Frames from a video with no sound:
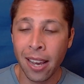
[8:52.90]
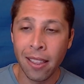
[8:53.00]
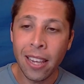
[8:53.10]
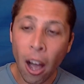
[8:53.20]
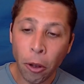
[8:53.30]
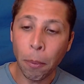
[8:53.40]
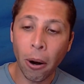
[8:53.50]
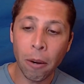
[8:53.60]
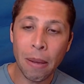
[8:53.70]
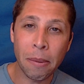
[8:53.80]
The other
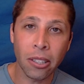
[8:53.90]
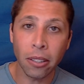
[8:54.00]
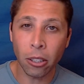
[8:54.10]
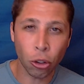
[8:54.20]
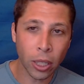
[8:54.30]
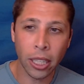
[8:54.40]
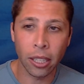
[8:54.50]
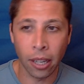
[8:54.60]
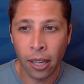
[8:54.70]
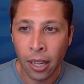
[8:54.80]
part maybe is a little
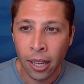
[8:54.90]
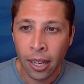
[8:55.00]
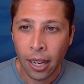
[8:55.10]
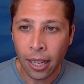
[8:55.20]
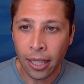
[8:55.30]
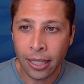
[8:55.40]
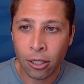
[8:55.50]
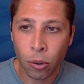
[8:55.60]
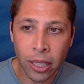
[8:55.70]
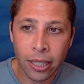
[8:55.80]
trickier. Uh, it's
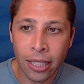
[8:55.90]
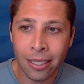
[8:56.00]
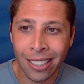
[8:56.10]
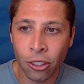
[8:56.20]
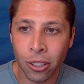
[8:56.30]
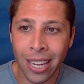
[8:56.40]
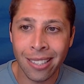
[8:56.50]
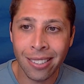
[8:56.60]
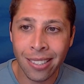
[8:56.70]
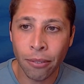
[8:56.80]
critically endangered and
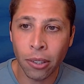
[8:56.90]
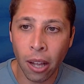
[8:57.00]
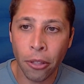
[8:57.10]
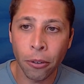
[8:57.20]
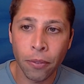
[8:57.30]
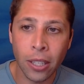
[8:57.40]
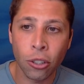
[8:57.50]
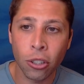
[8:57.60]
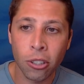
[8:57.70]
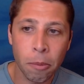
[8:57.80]
several other
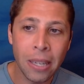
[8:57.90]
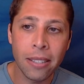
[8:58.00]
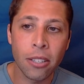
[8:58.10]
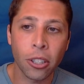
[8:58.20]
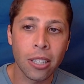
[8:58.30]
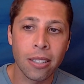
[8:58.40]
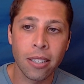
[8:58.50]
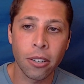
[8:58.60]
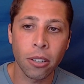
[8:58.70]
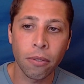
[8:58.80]
finch species are
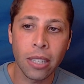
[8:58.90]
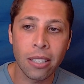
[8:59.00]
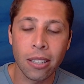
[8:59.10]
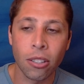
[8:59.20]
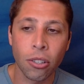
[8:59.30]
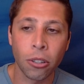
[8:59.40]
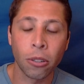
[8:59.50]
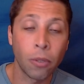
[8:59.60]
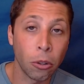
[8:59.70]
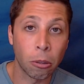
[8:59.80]
considered of least concern or
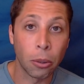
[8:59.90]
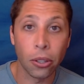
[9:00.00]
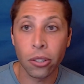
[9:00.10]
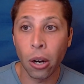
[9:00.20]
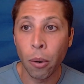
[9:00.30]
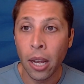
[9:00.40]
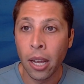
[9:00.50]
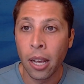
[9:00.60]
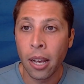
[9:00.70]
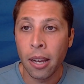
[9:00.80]
vulnerable. So
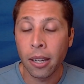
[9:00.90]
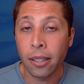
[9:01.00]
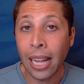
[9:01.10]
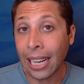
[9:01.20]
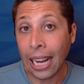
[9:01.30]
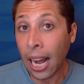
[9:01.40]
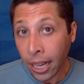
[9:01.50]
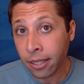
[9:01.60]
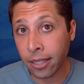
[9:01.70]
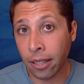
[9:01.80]
that
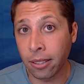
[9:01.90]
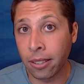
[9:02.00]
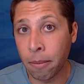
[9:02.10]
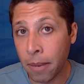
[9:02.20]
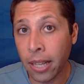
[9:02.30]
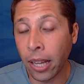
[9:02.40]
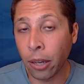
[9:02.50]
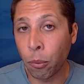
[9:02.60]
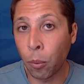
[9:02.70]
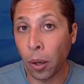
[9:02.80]
kind of sounds to me
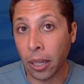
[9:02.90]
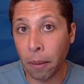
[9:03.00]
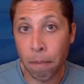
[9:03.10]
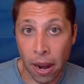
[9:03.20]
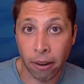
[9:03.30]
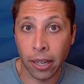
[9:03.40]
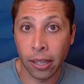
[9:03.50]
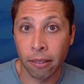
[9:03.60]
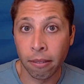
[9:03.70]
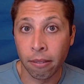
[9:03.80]
like we're
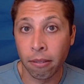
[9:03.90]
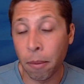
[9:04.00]
comparing the